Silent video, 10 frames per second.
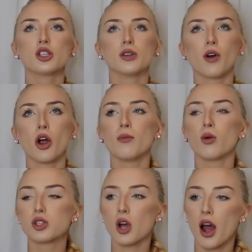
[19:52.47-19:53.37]
devote
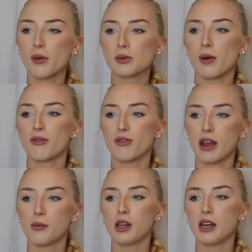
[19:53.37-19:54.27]
more time to my
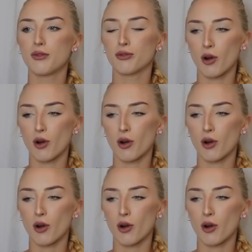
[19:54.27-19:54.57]
family,